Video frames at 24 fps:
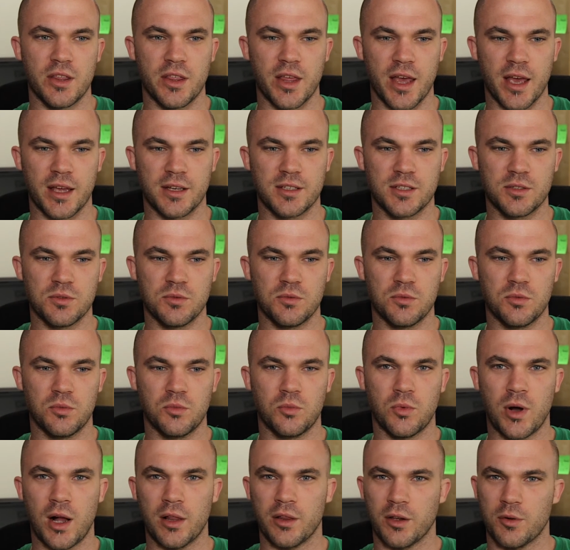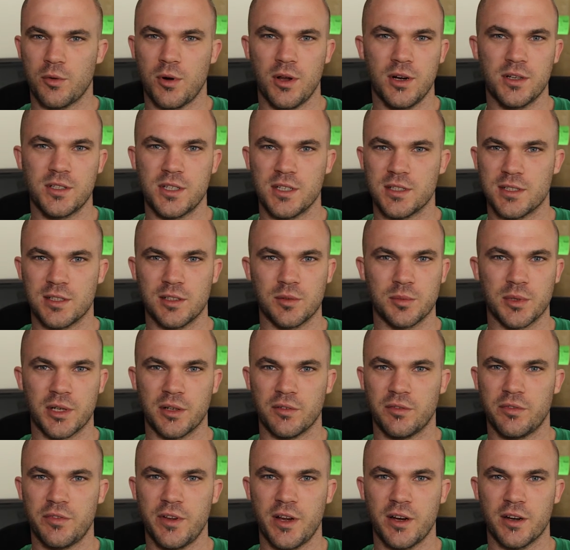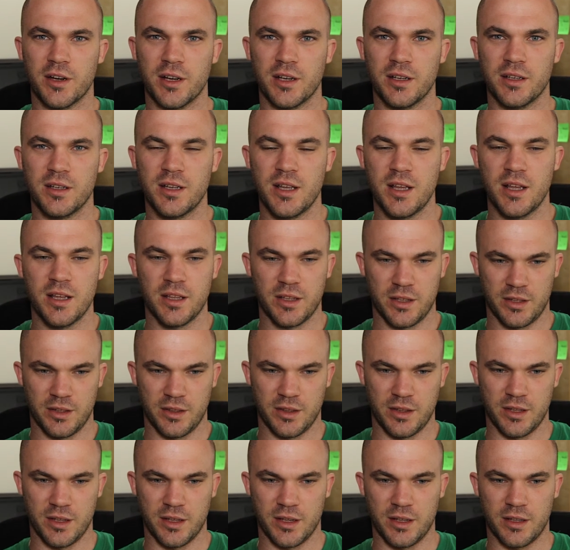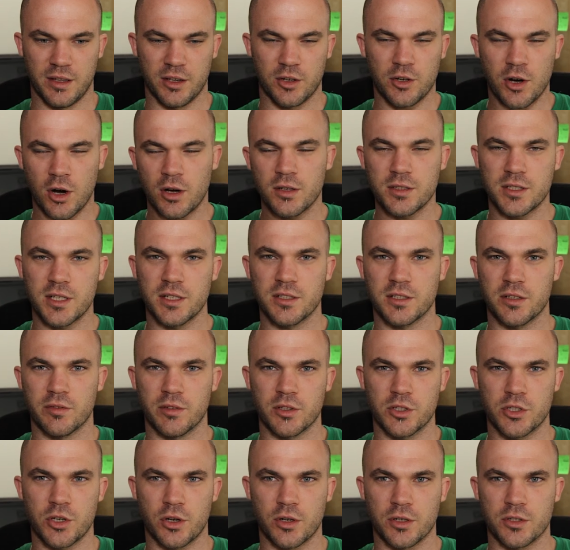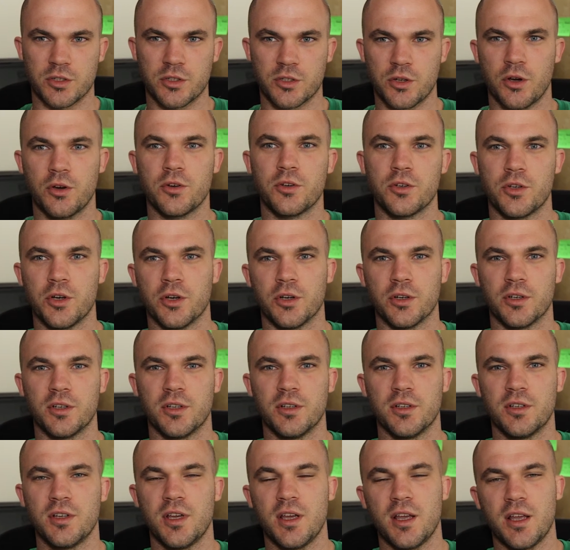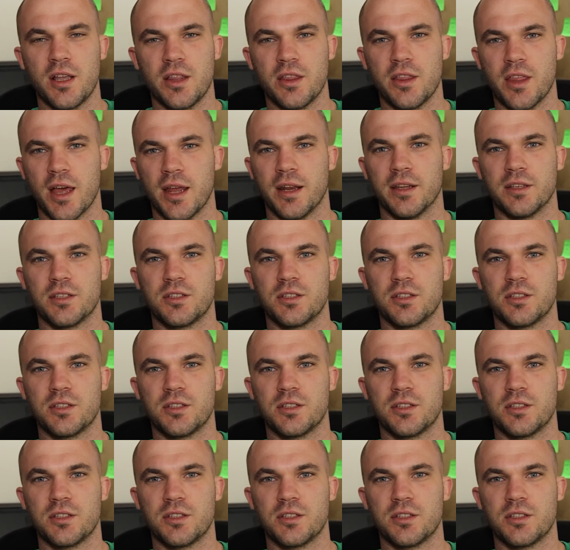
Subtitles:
that, while the quality is a little bit inferior, the content of the shot is so good that